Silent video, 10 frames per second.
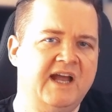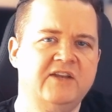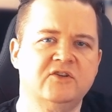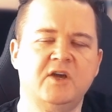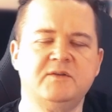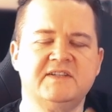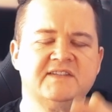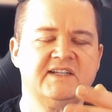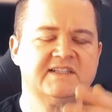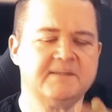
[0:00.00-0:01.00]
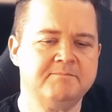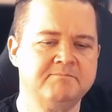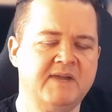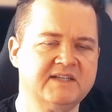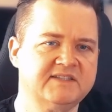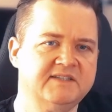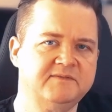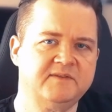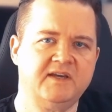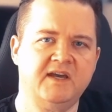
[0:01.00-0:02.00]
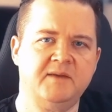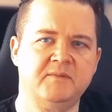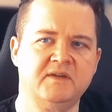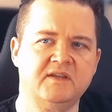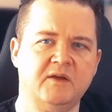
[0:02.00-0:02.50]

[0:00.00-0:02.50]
And you'll notice that it's a massive um,